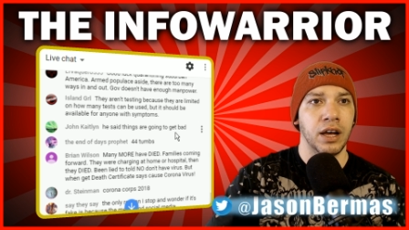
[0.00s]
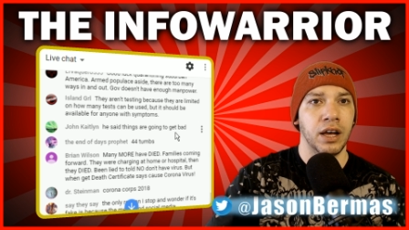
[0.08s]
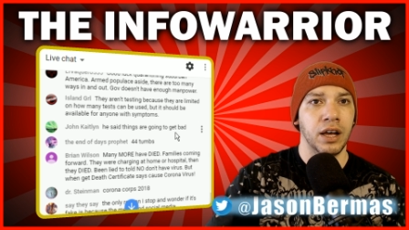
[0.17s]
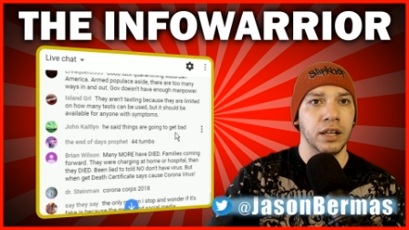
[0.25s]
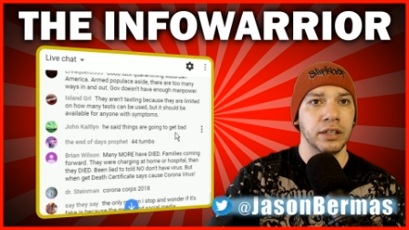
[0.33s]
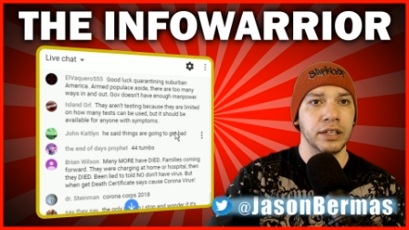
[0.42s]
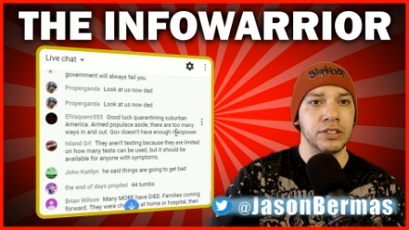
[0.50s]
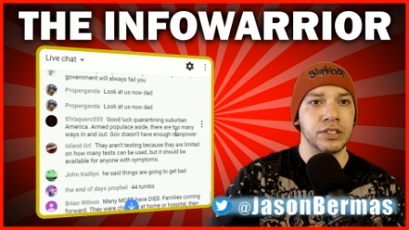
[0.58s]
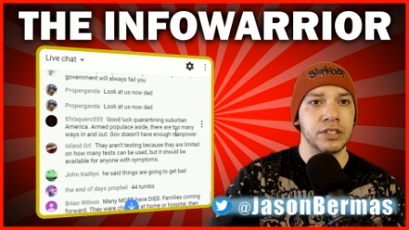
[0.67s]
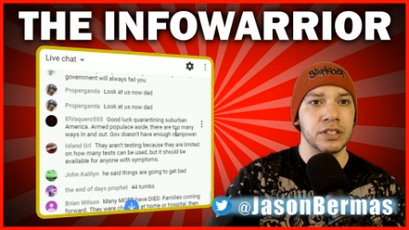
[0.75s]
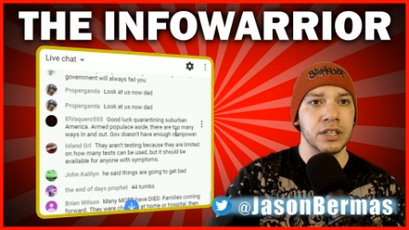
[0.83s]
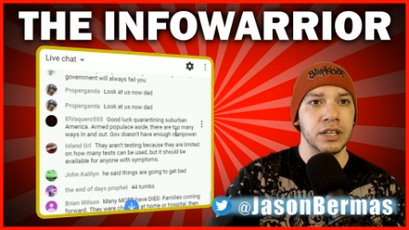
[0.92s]
Let's
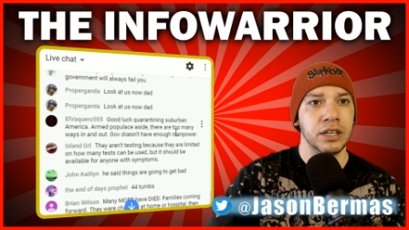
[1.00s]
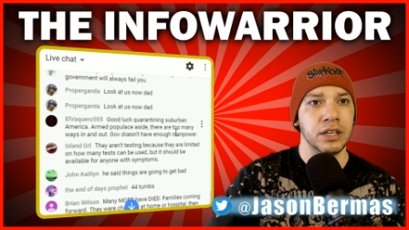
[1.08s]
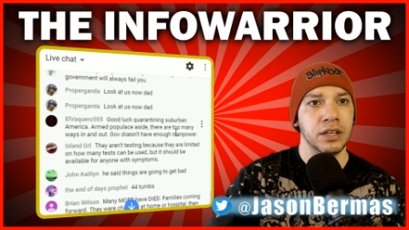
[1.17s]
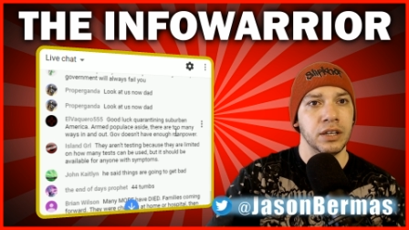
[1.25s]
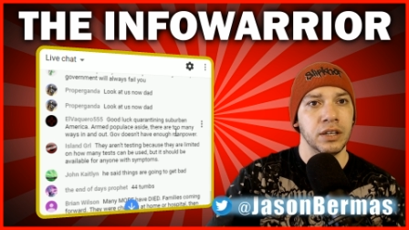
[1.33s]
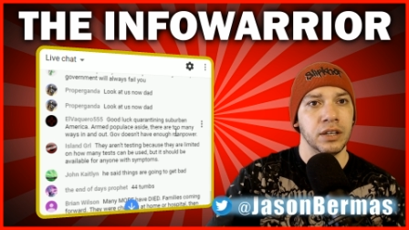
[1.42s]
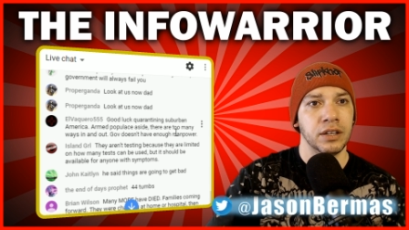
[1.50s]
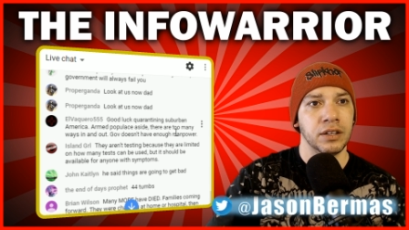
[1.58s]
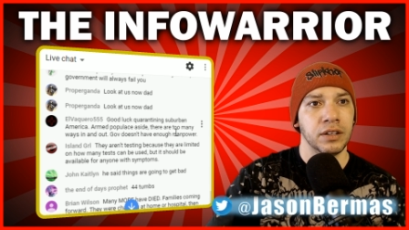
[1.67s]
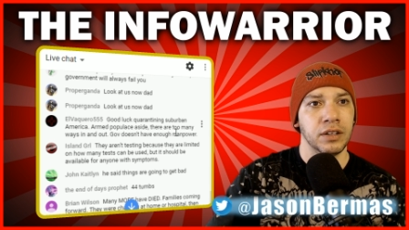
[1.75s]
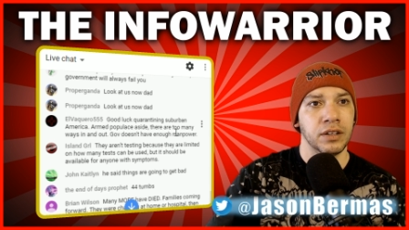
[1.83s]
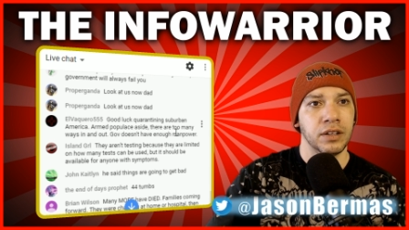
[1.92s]
see.
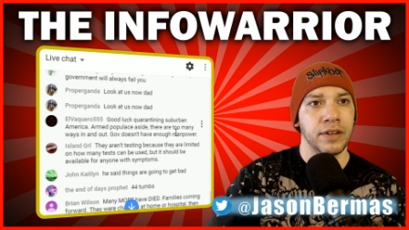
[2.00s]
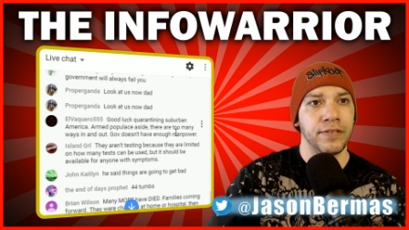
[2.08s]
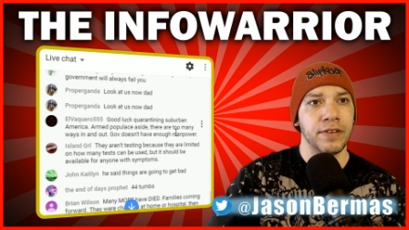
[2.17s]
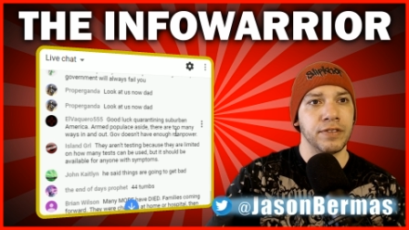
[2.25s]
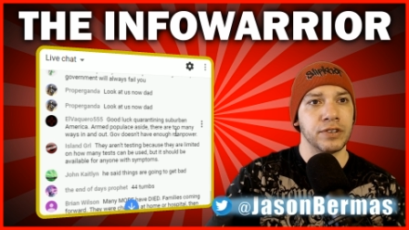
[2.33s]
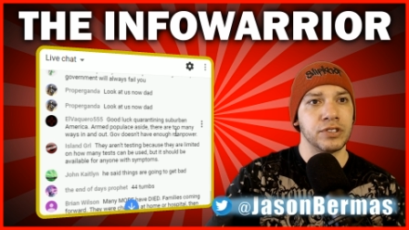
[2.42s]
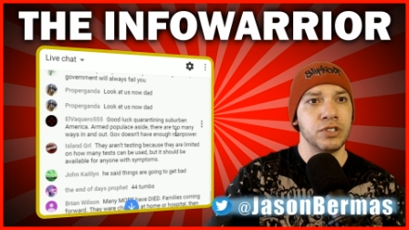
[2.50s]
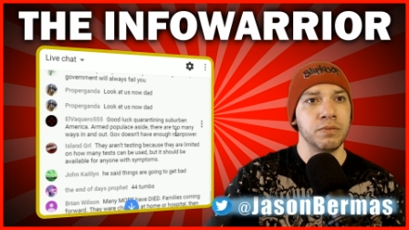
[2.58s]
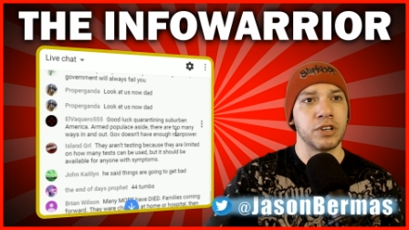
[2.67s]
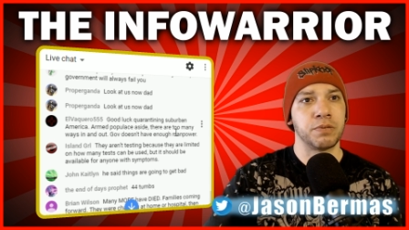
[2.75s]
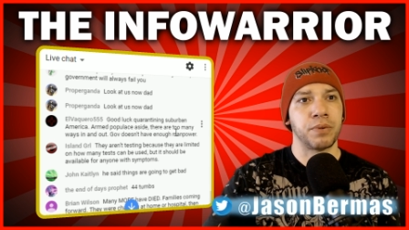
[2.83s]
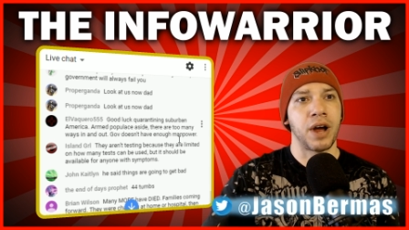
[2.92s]
If there's too
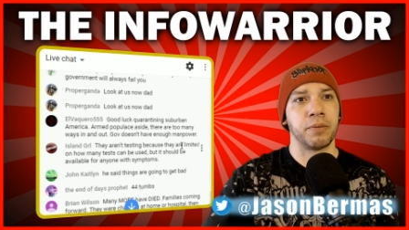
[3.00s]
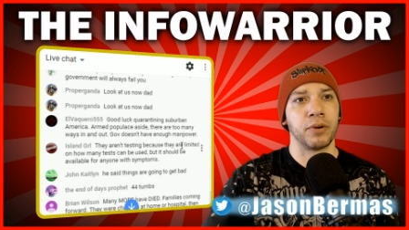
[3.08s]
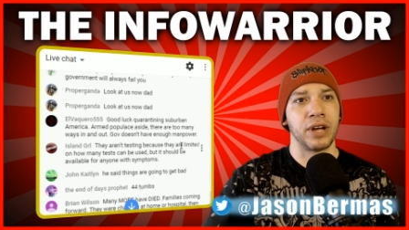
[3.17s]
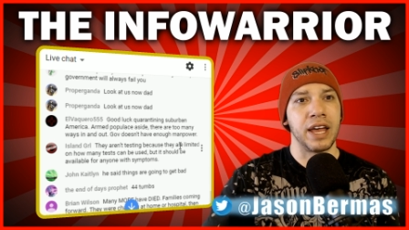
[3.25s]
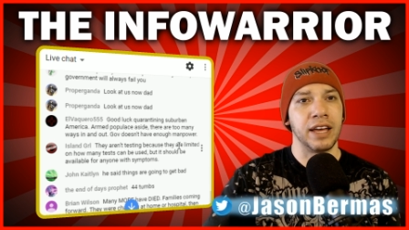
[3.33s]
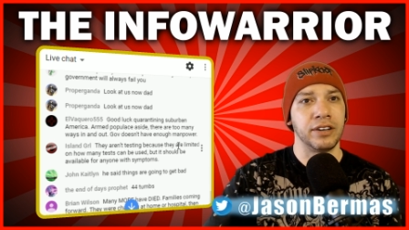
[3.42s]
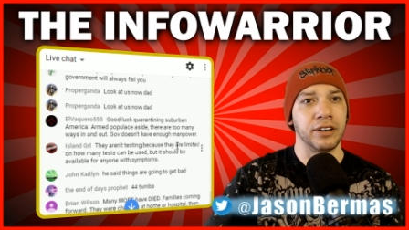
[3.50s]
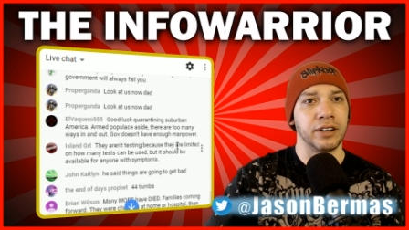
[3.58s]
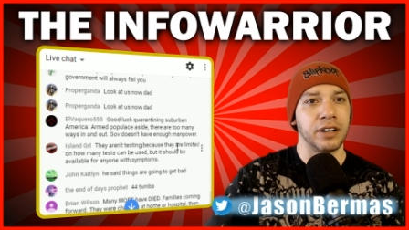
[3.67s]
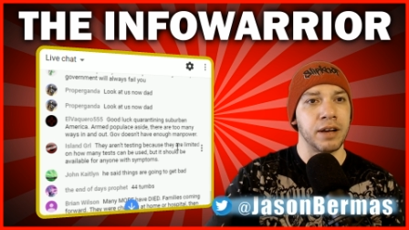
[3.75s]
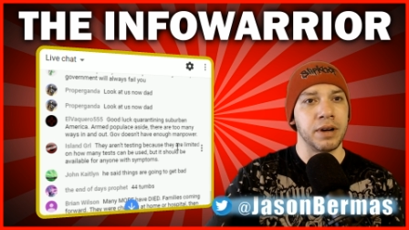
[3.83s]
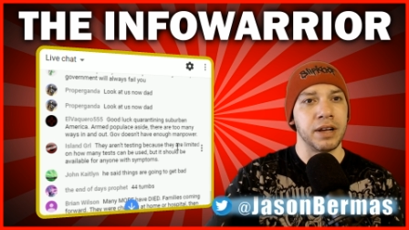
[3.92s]
much propaganda,
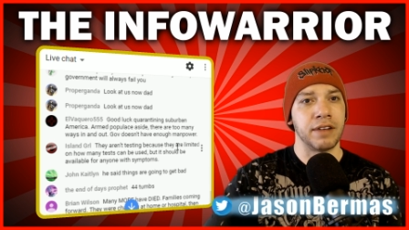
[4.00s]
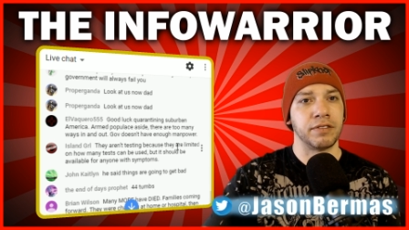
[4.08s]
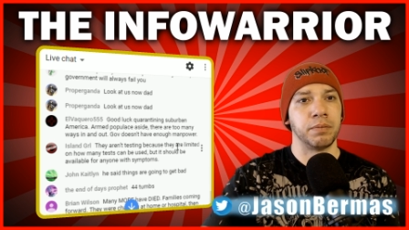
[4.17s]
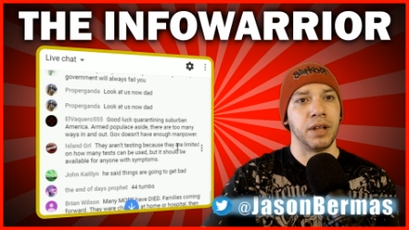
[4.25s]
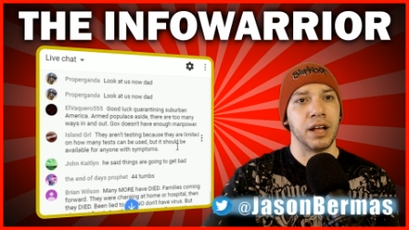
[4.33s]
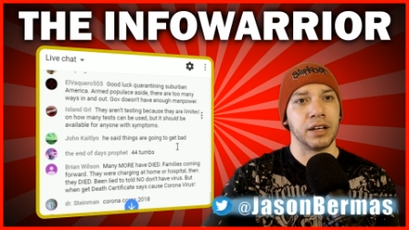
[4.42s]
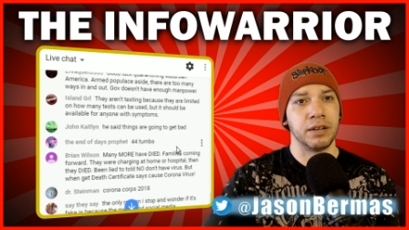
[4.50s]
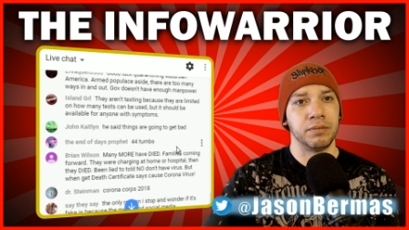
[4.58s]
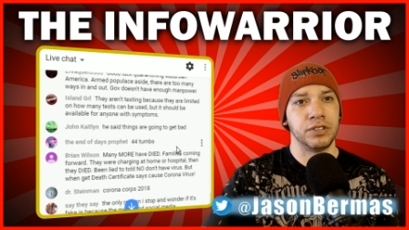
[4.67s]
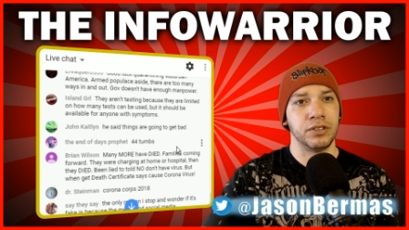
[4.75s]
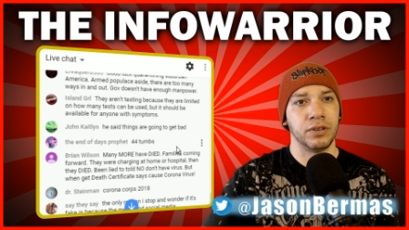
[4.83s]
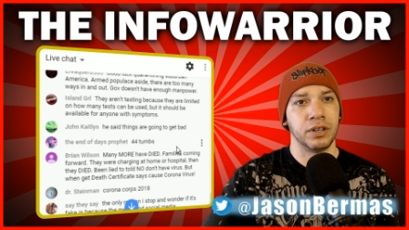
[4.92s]
I might have to block him
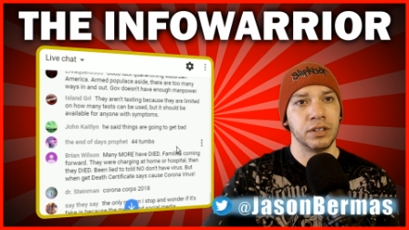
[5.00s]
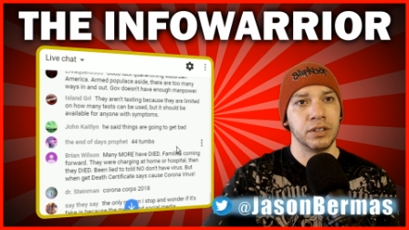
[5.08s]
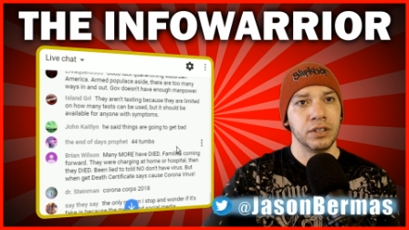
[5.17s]
too, huh?